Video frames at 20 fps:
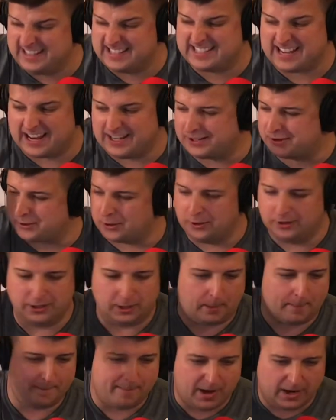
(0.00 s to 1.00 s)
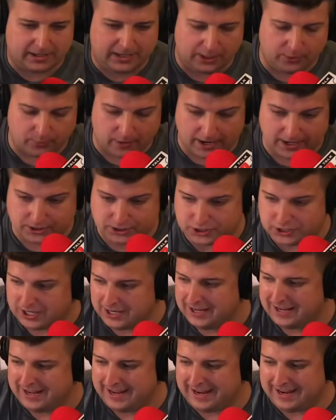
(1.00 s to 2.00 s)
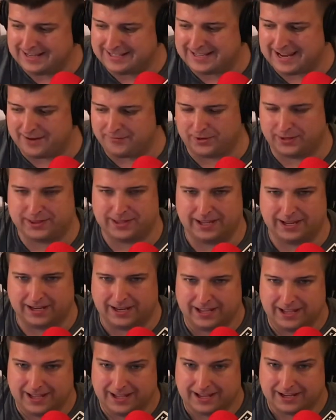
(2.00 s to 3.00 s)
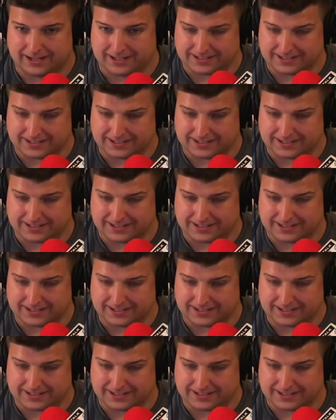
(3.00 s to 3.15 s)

He decided to throw a little monkey wrench into everything